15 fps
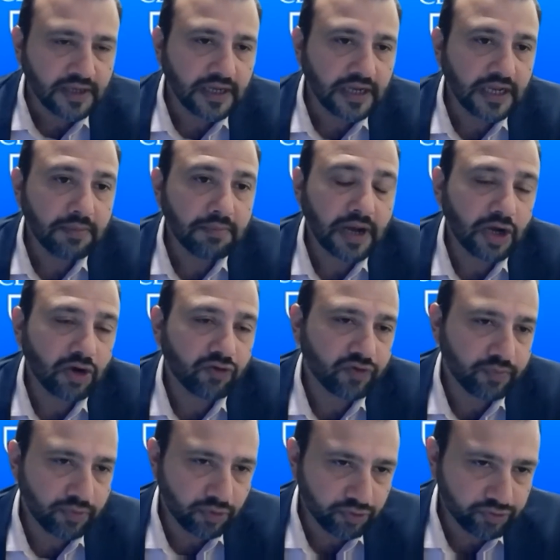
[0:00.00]
in
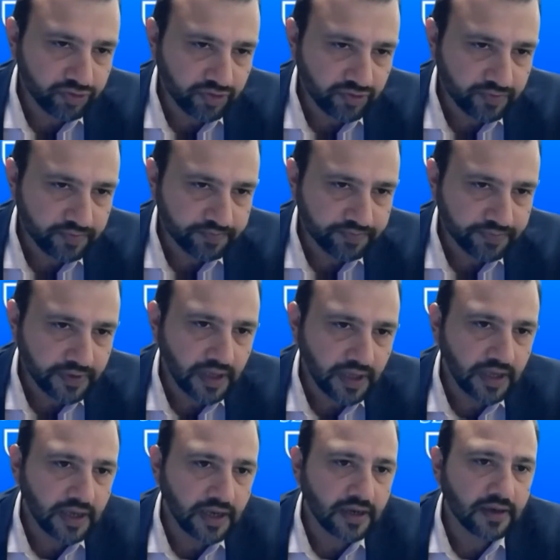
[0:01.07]
myelofibrosis.
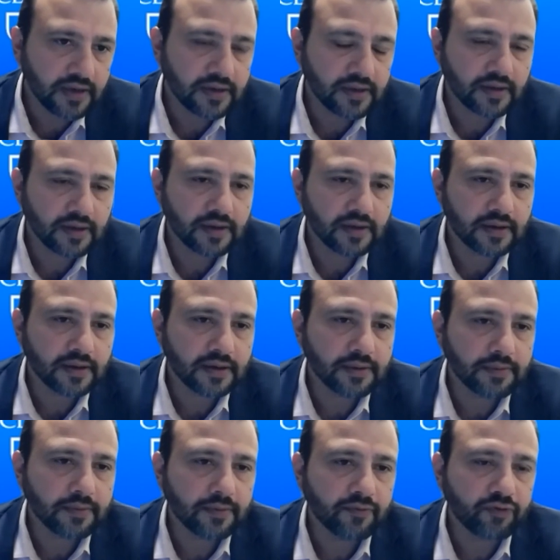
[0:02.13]
And
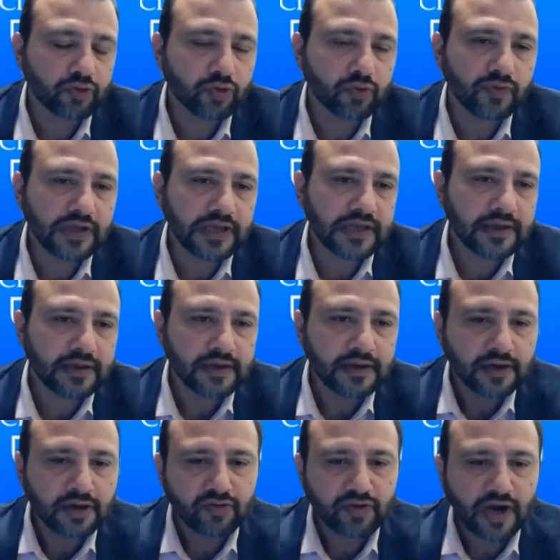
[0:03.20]
so we
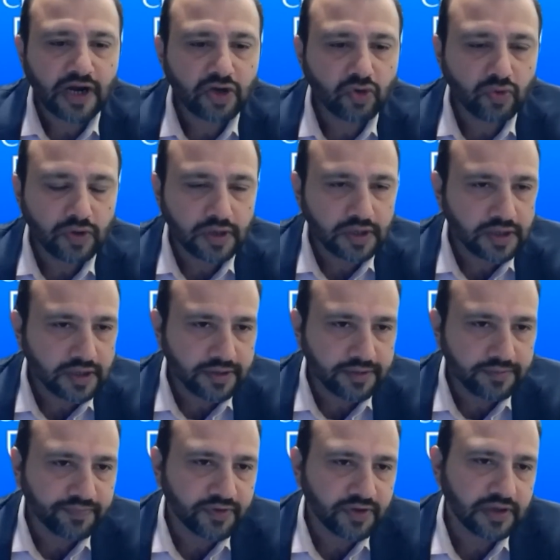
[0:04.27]
try to
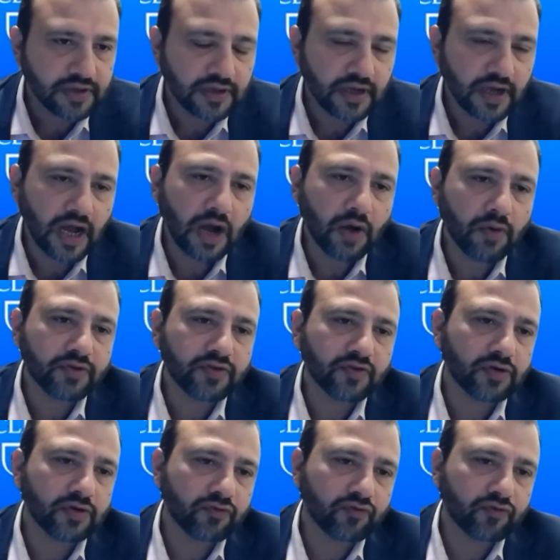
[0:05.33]
learn how is
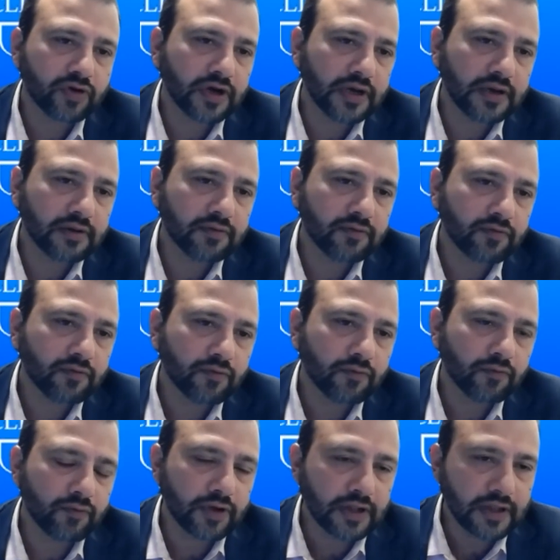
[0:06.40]
it different
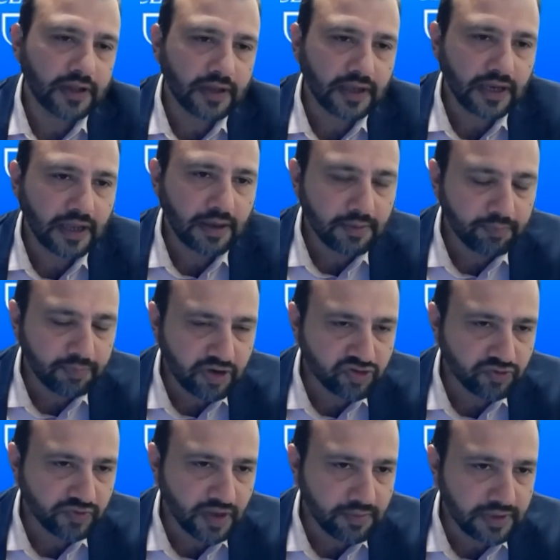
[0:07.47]
in a
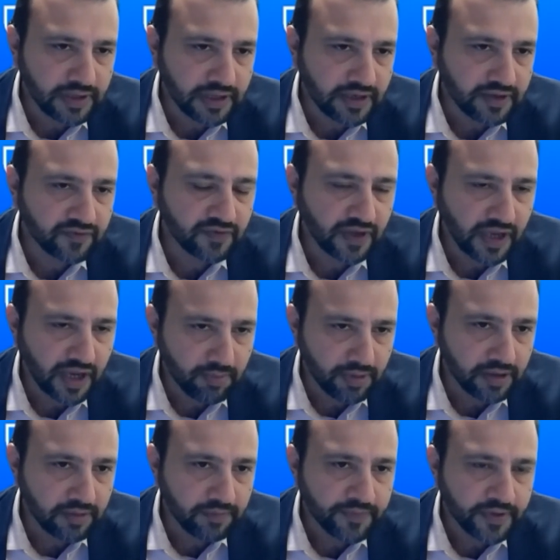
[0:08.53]
patient's MDS
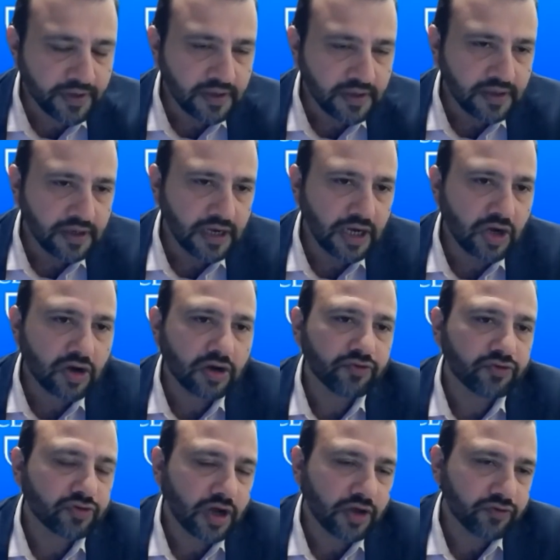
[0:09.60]
AML in
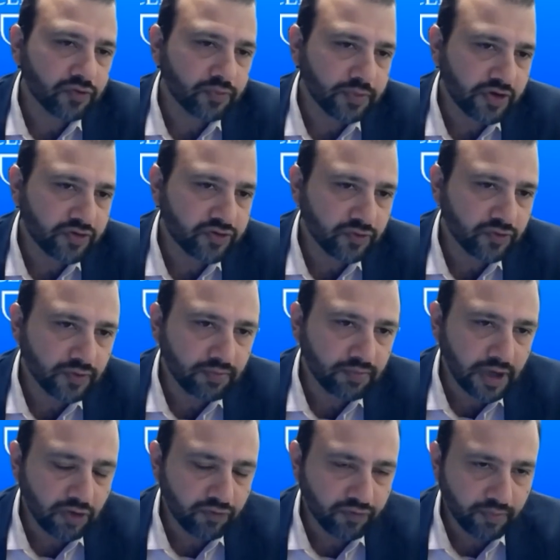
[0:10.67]
contrast to patients with
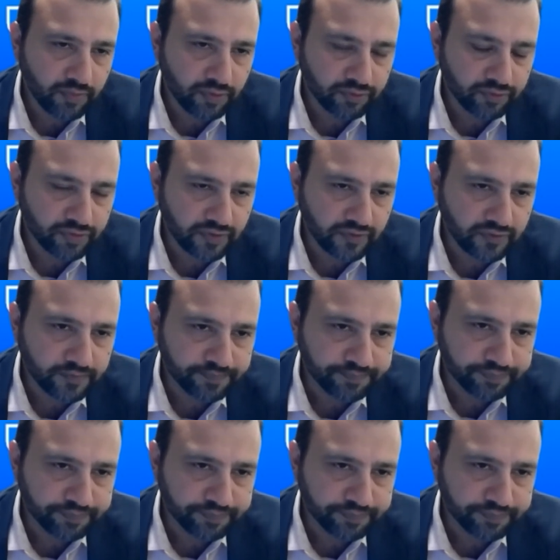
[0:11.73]
myelofibrosis.